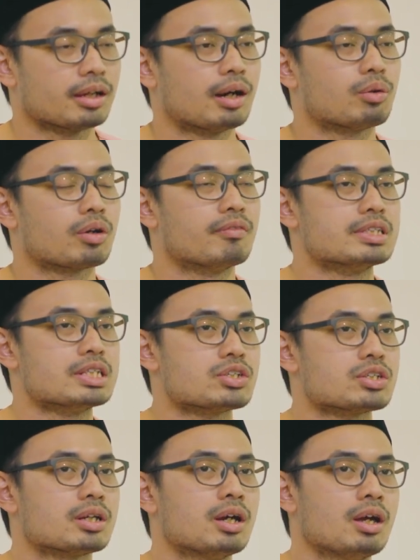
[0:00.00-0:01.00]
our
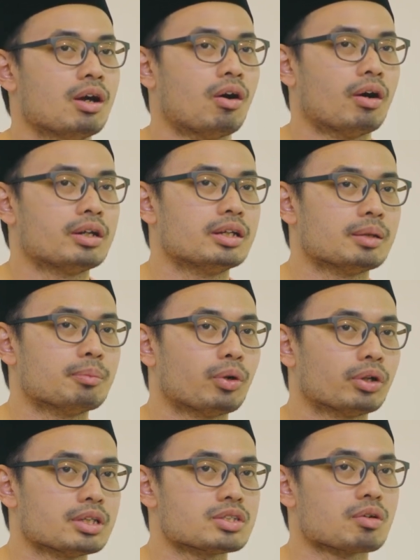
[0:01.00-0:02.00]
conversation on the
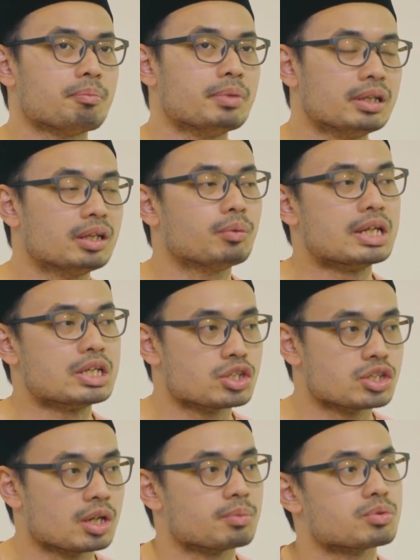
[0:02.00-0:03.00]
importance of building
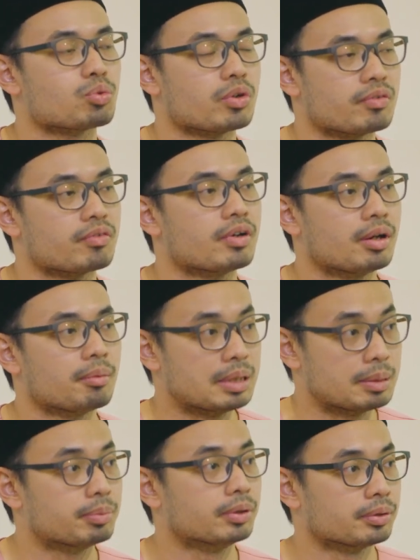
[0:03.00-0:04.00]
relationships with
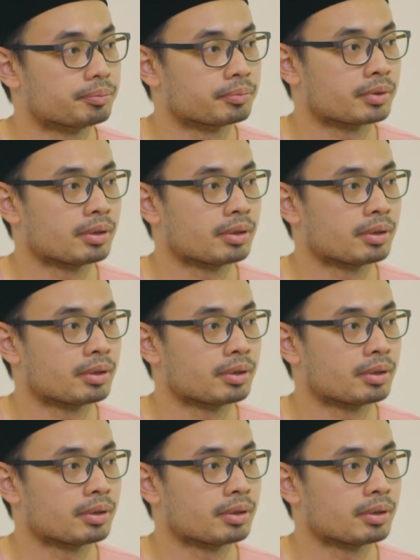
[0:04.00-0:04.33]
people.